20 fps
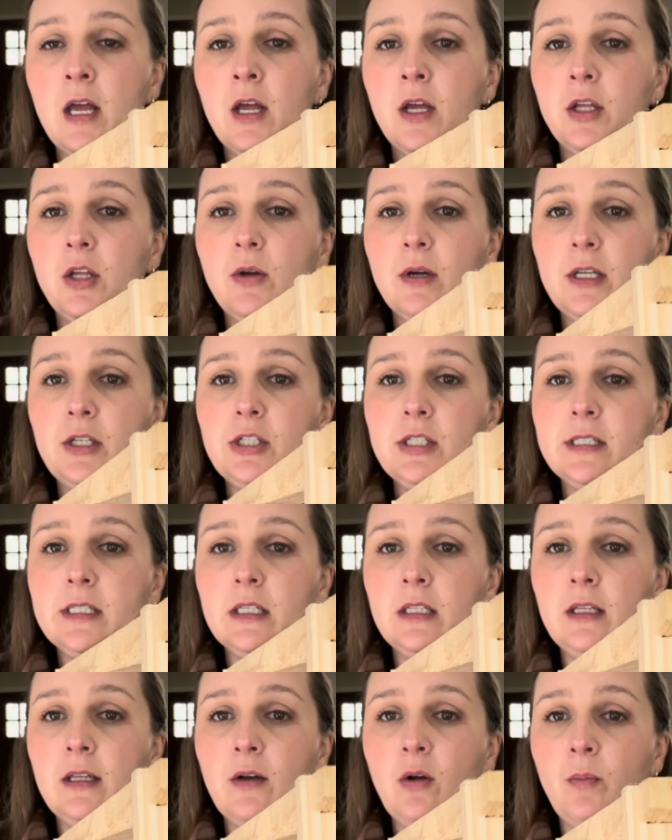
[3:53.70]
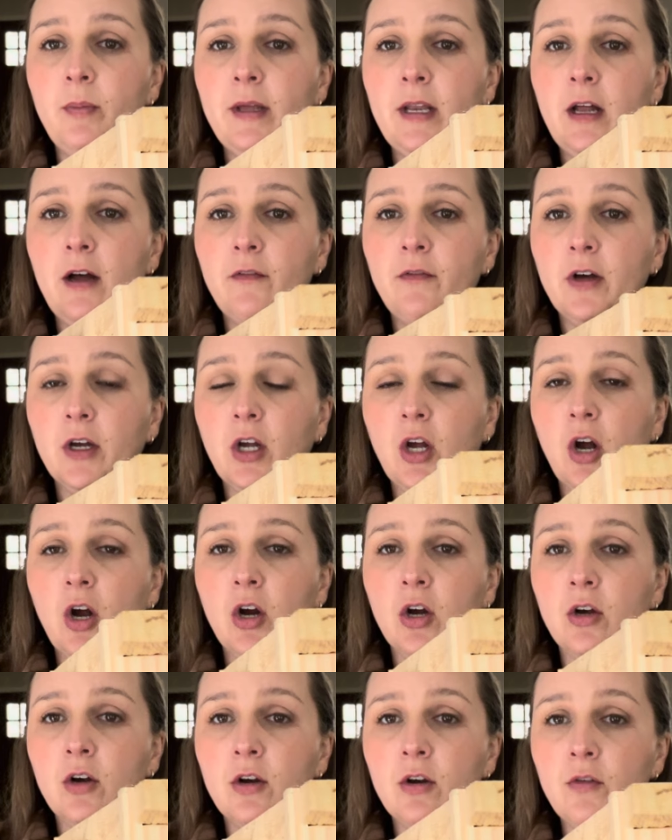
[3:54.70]
you had just a little bit of a
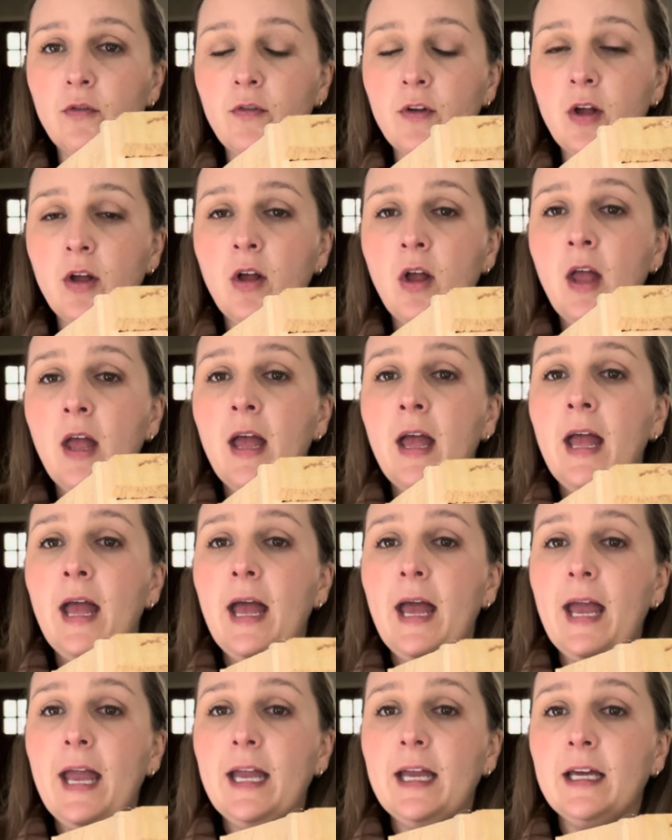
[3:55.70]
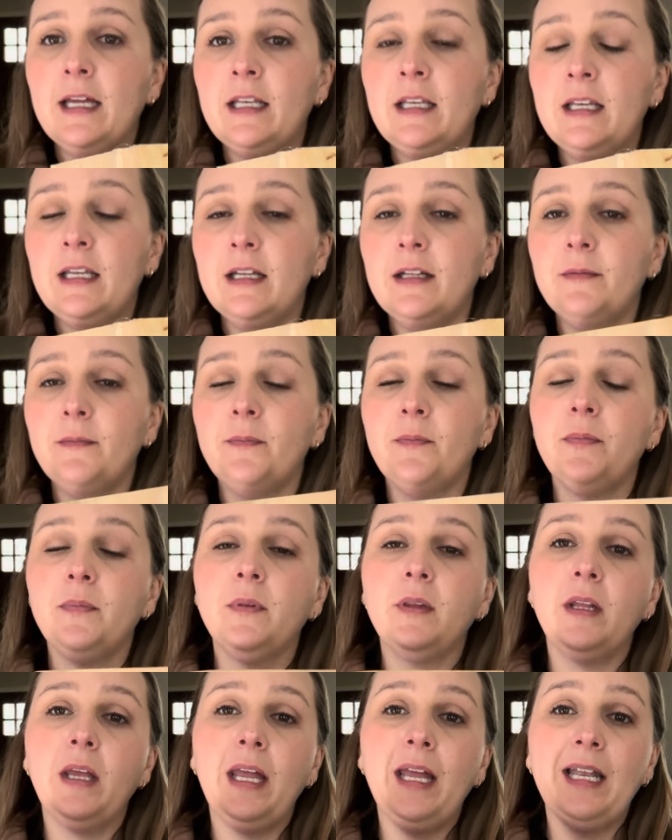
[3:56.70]
curve, and
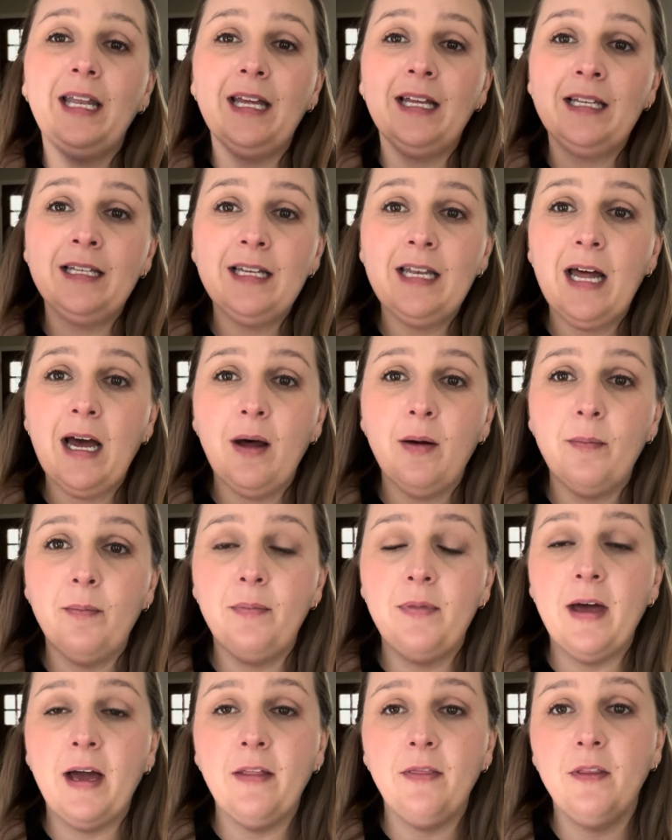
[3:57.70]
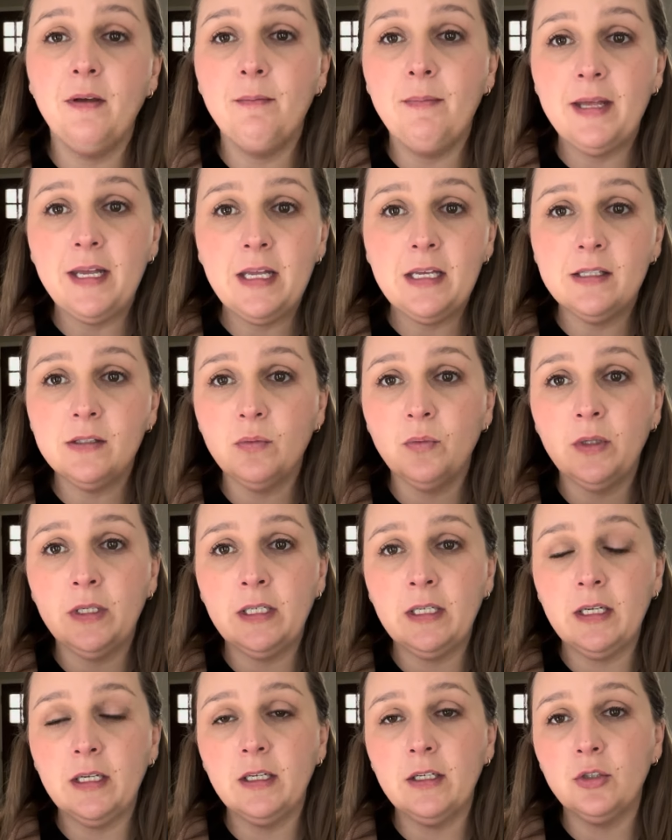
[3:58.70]
it ended up that the bees
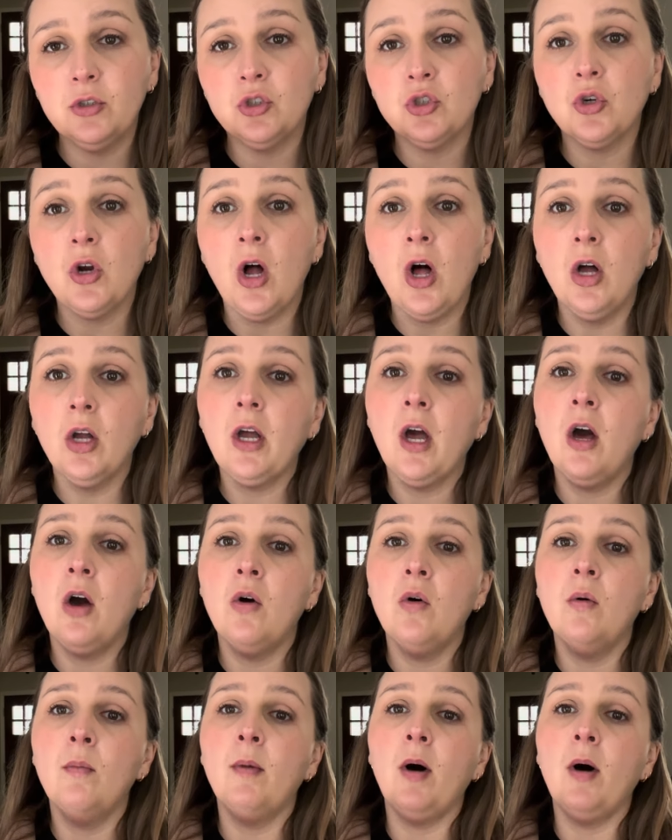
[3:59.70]
would draw comb